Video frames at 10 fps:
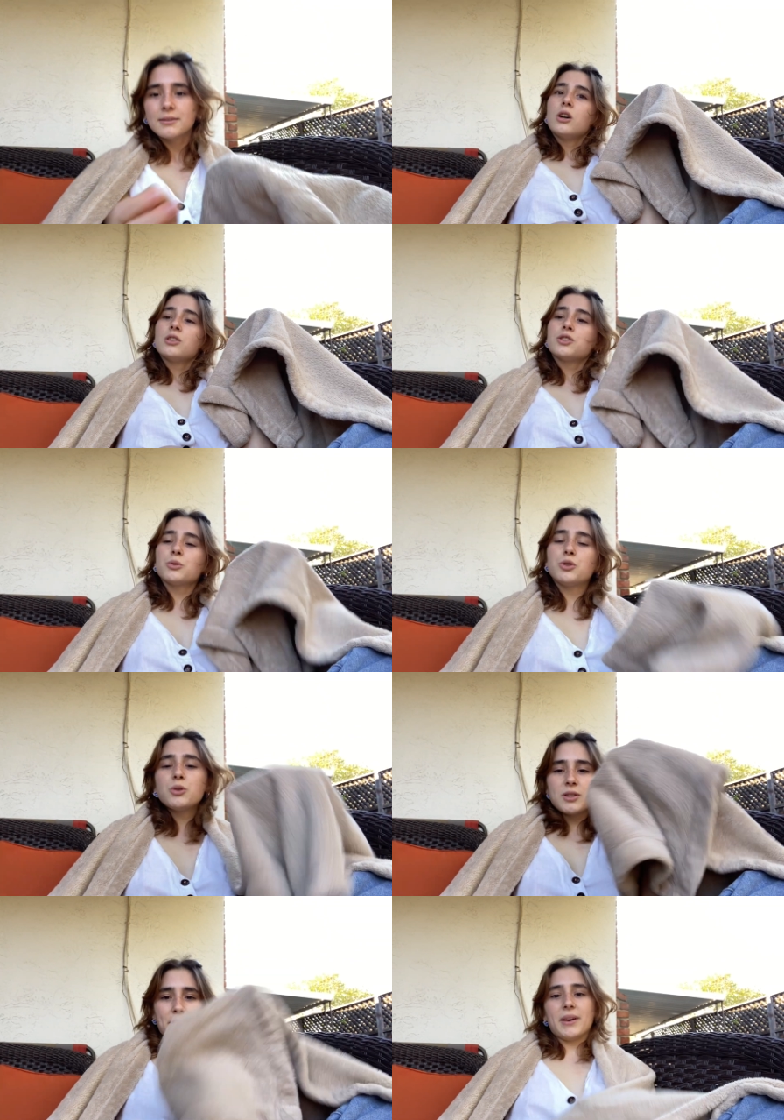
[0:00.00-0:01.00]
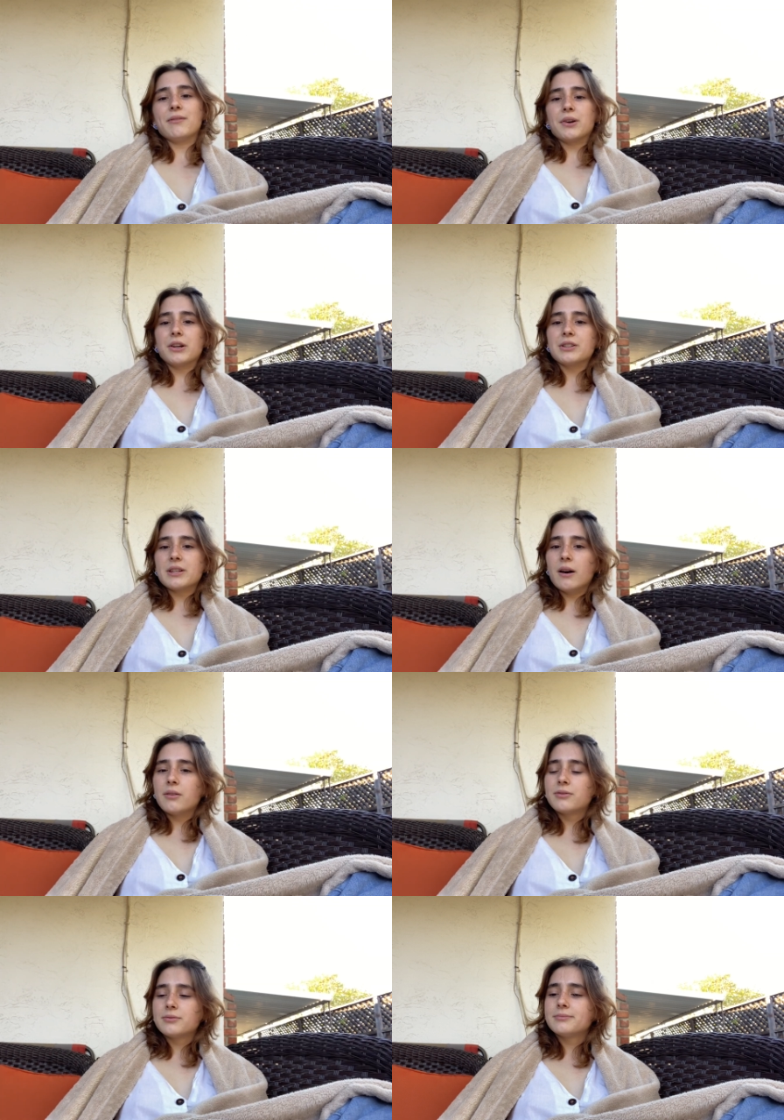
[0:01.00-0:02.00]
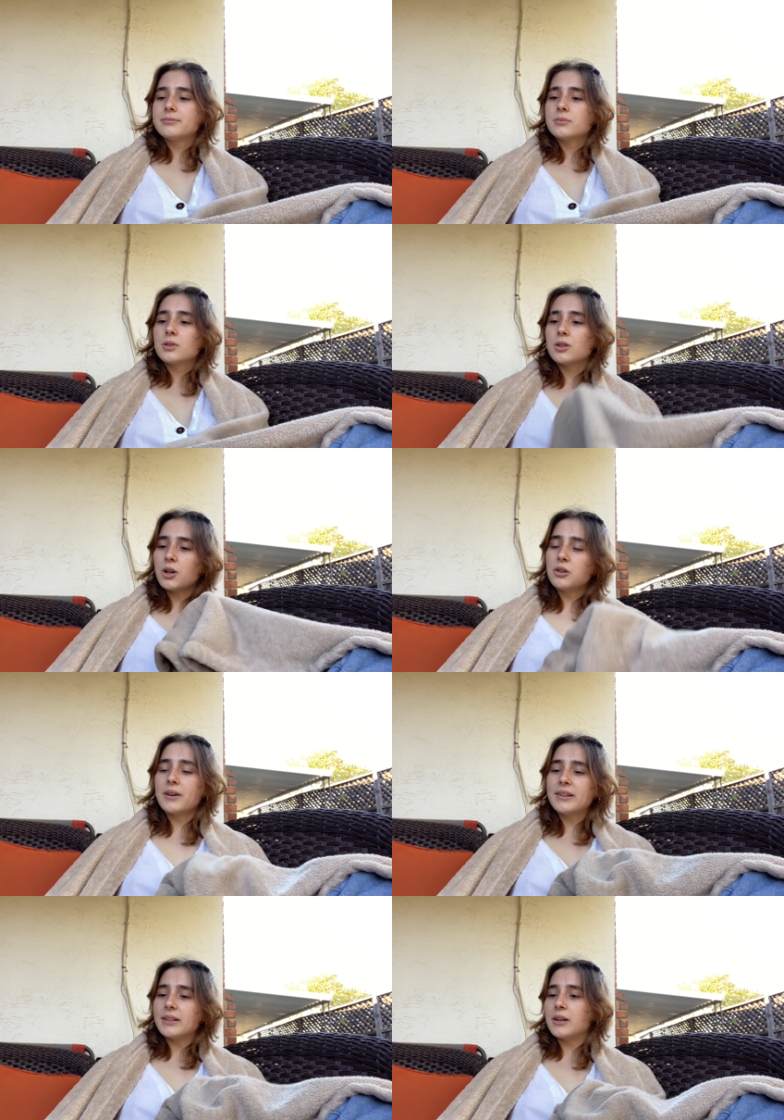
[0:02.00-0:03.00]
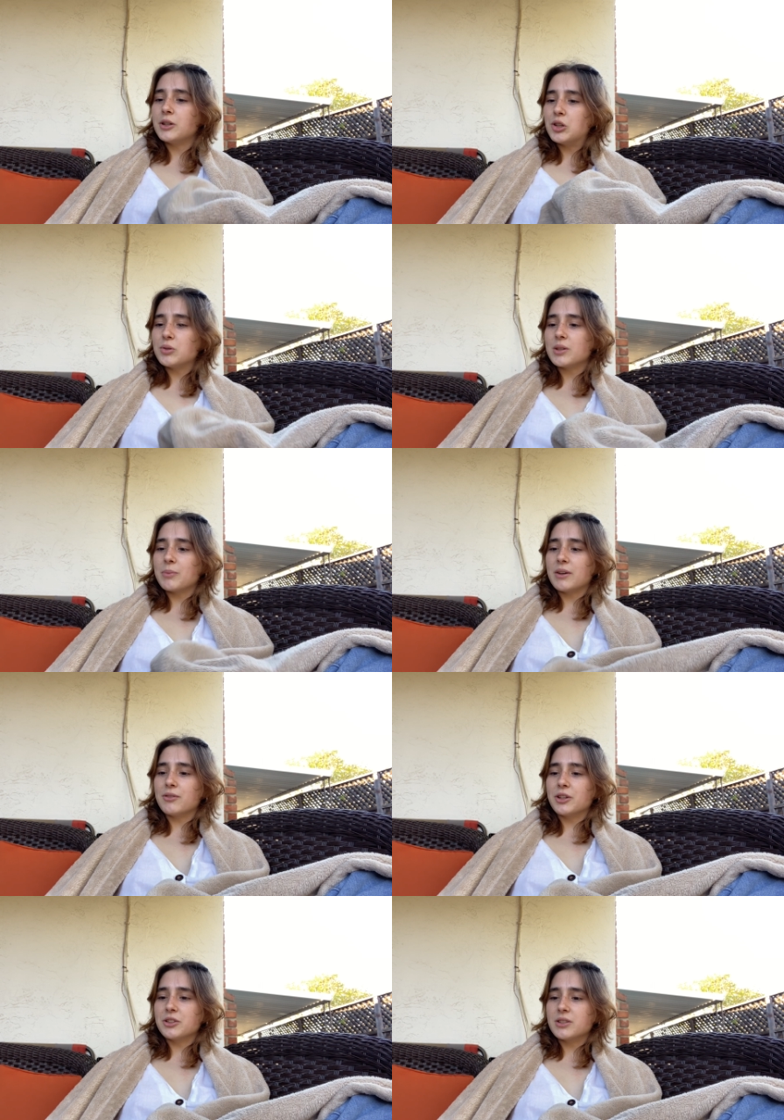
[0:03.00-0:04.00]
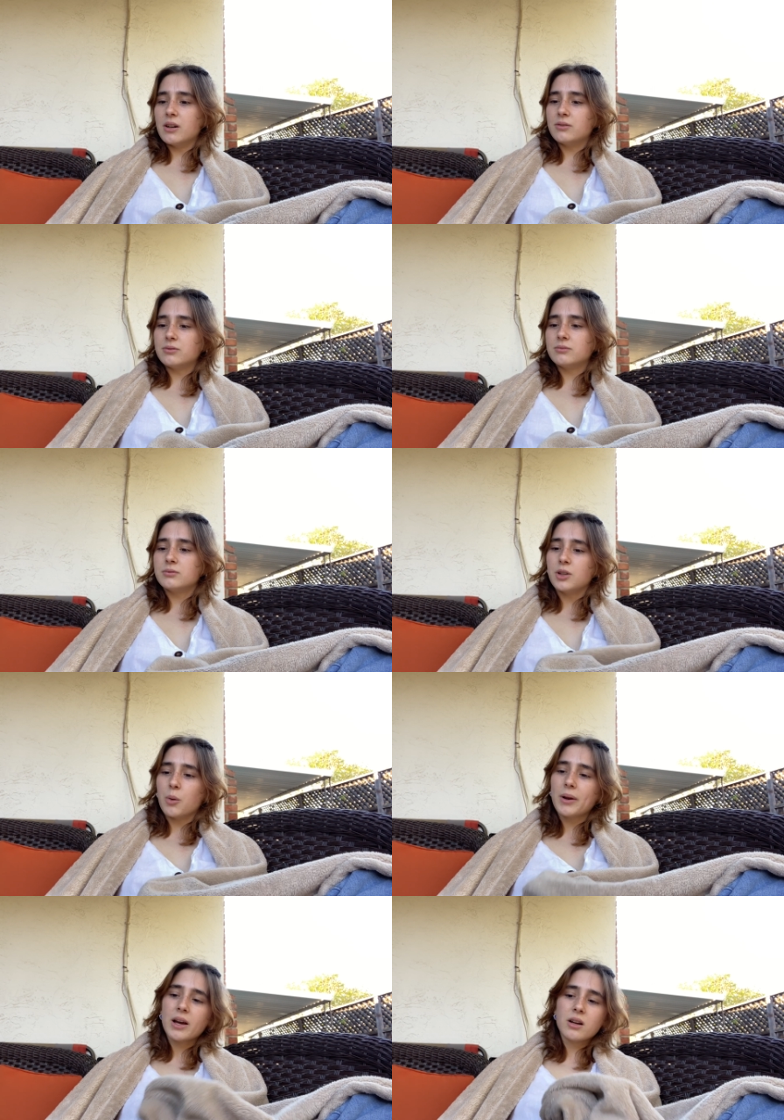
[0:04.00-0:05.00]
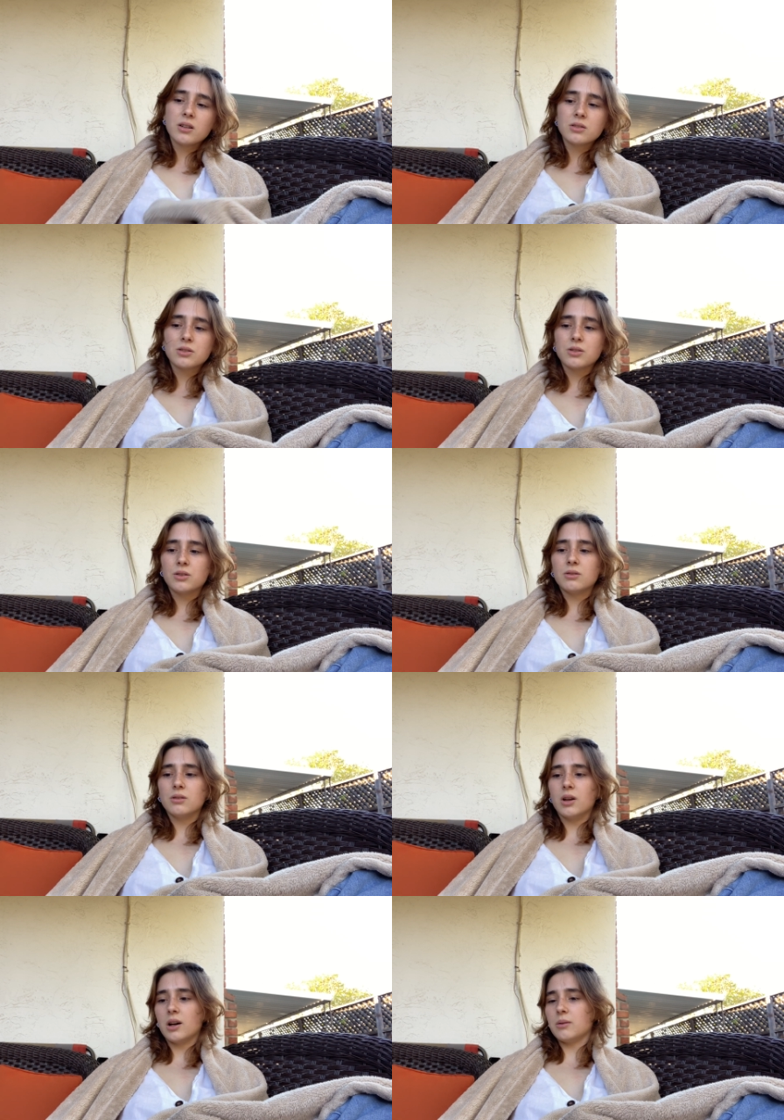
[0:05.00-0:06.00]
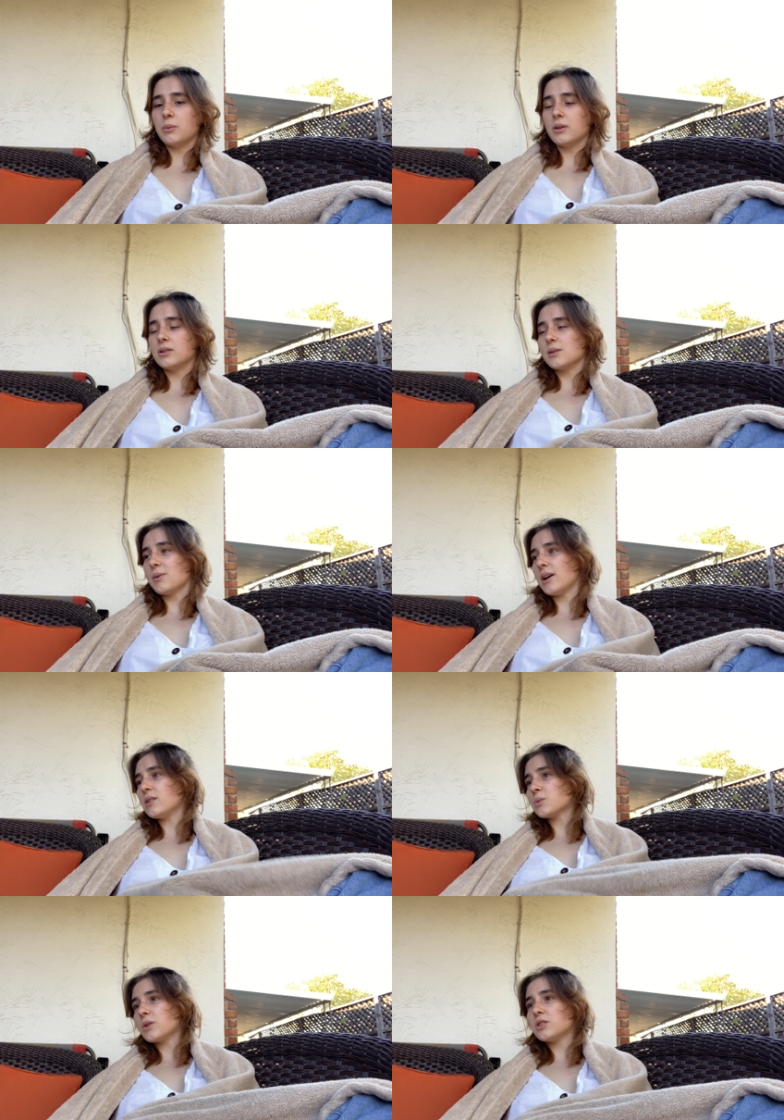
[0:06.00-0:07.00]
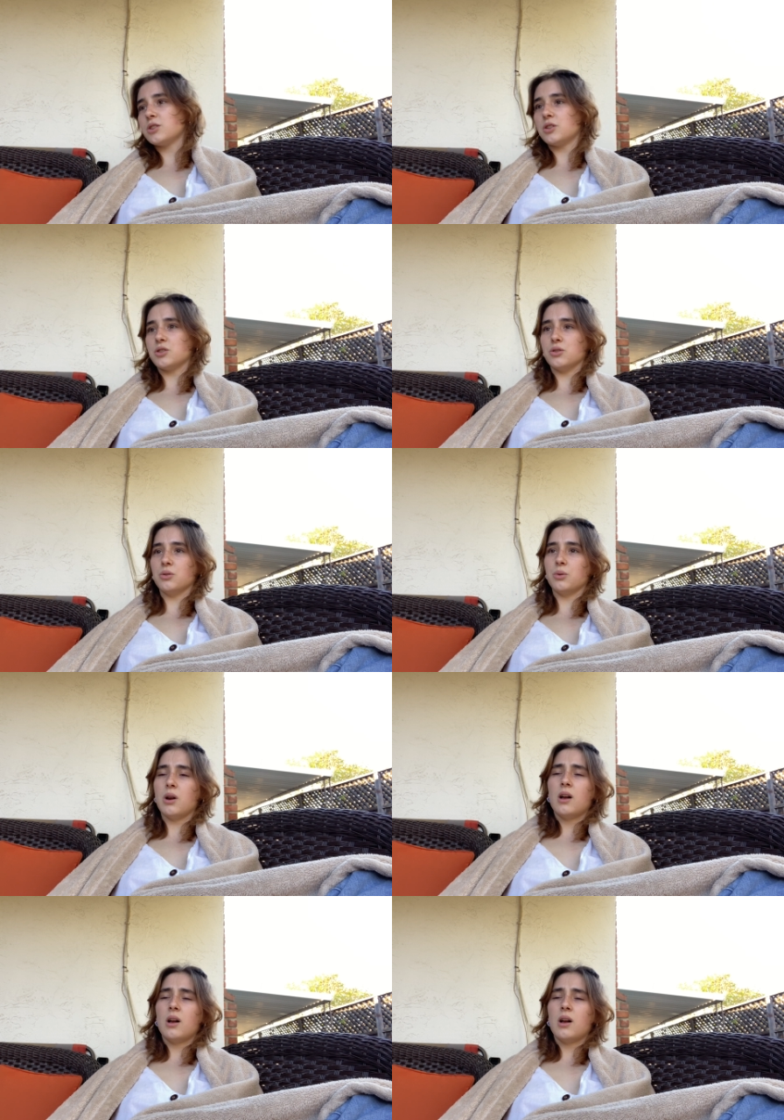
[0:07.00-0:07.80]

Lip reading: So do something for yourself. Go right now and do something for yourself. No one else, not what someone else wants you to do.